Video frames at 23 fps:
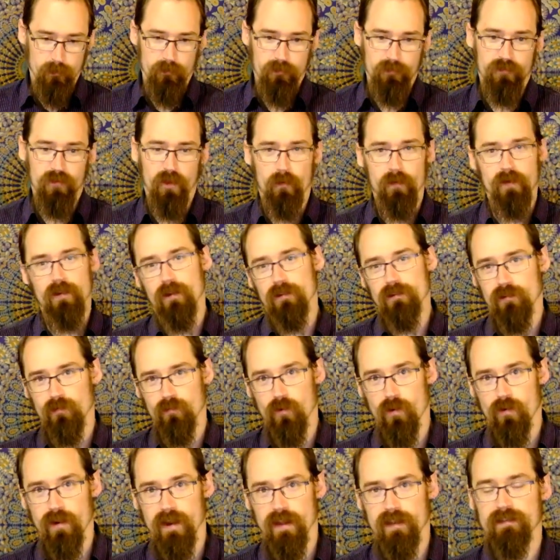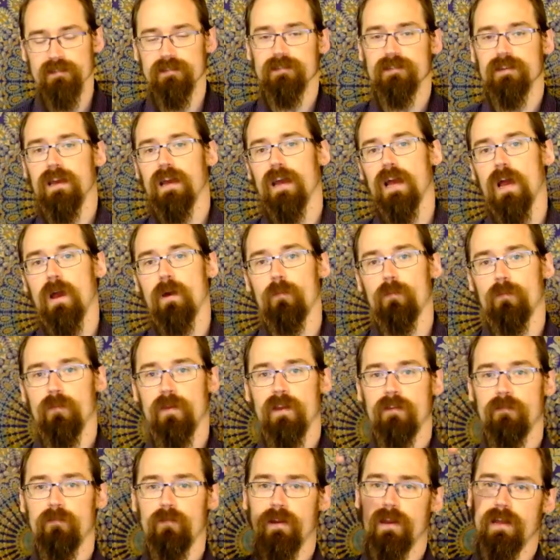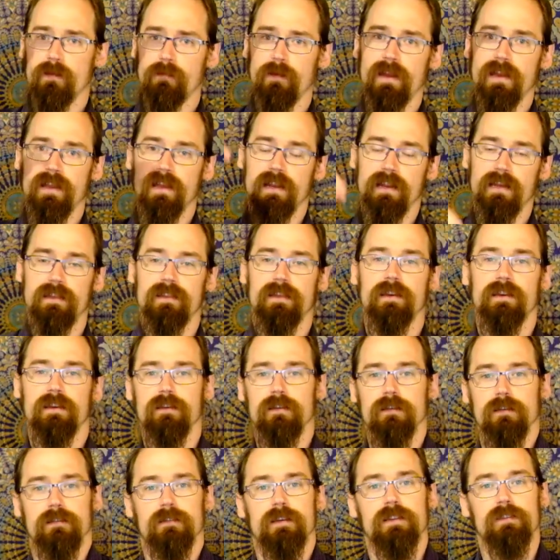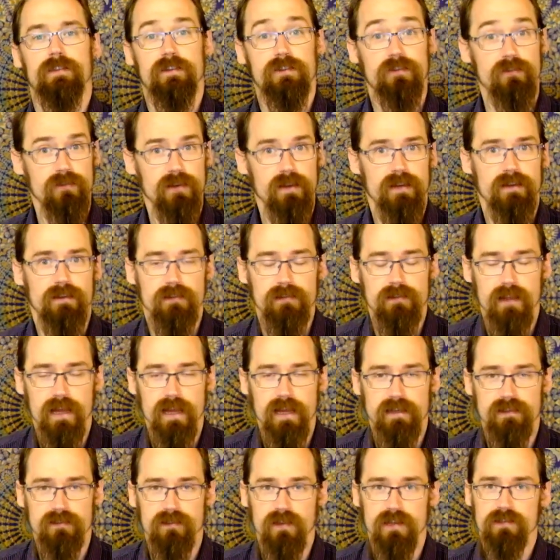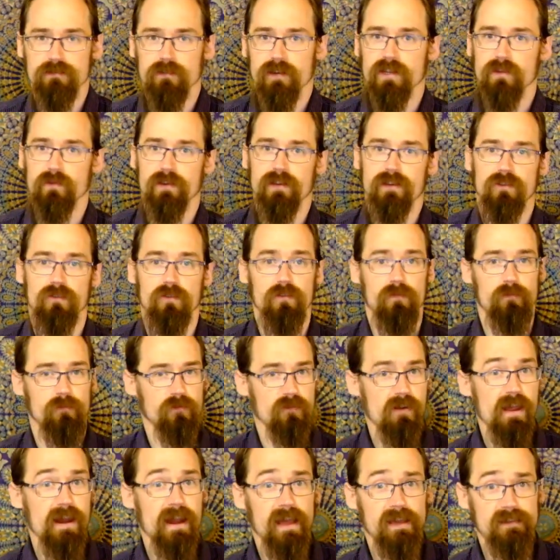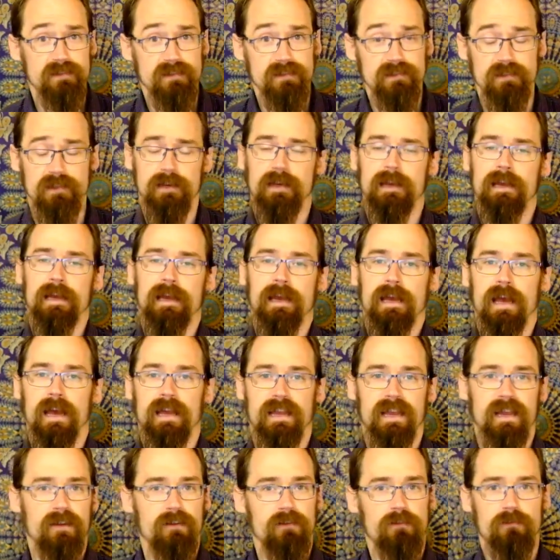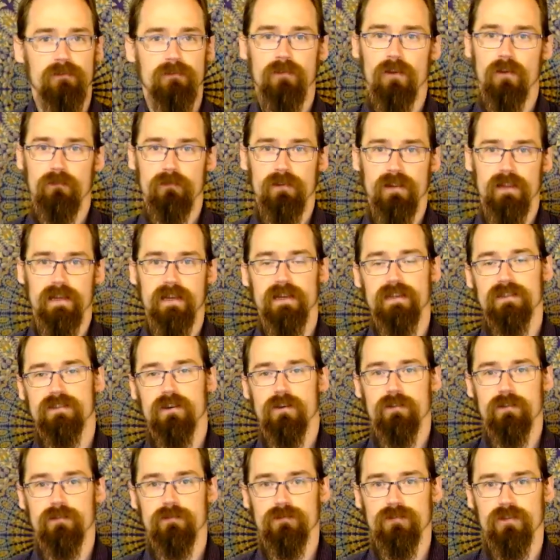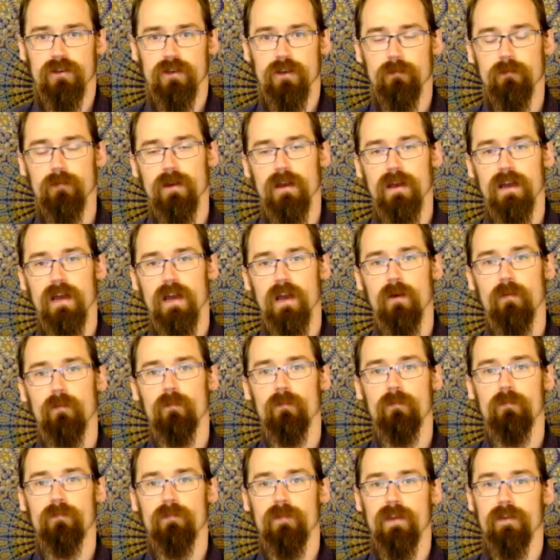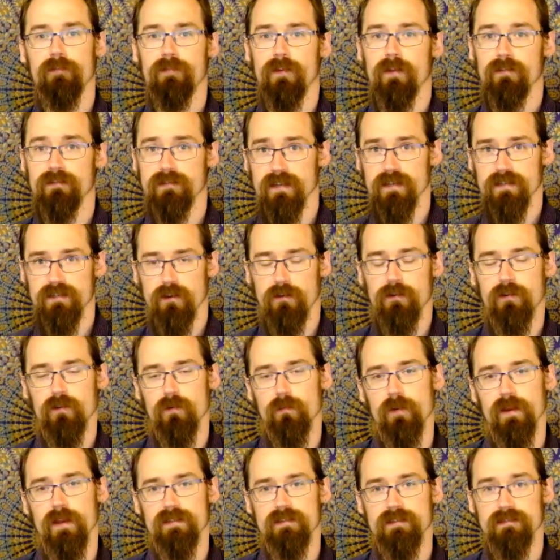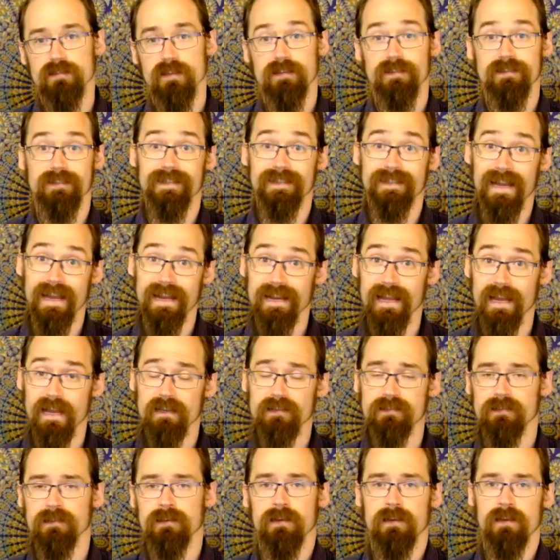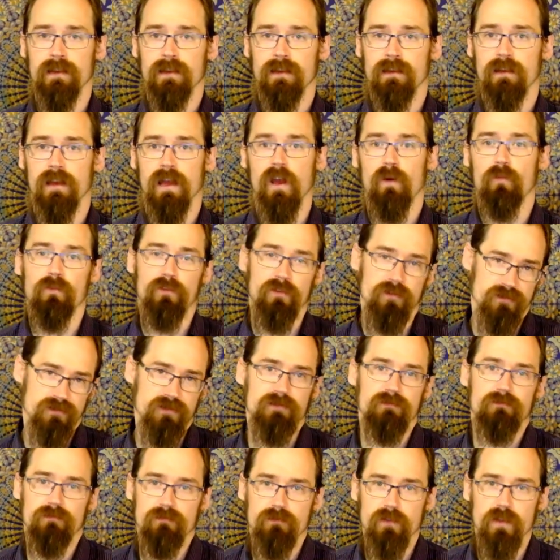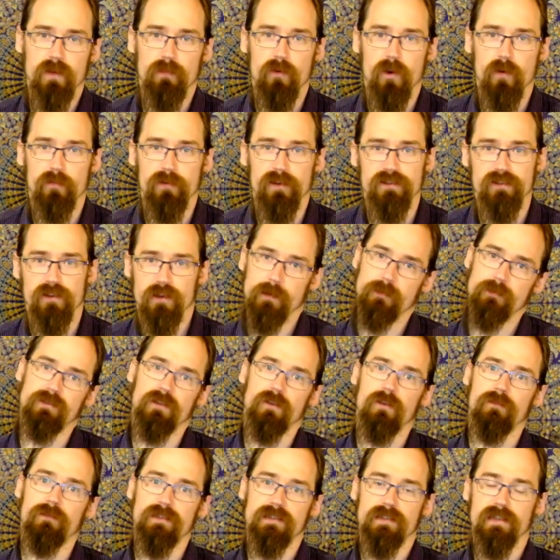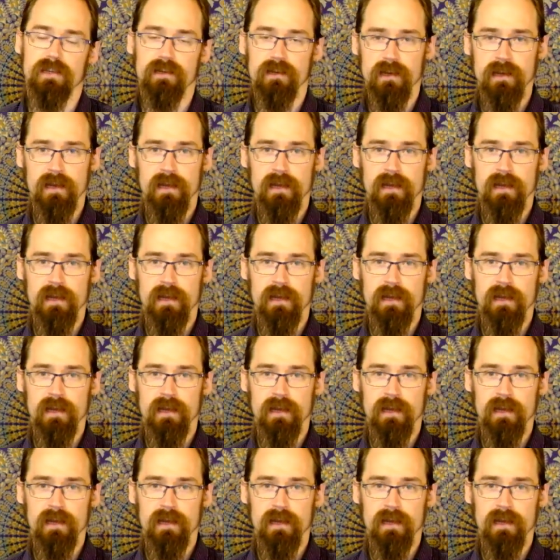So we called it a war axe. If we're going to make anything in the two-handed axe size range, we're going to call them great axes. Again, not really a historical term. If there is a historical basis, such as a Dane axe, we'll use the appropriate term. So obviously,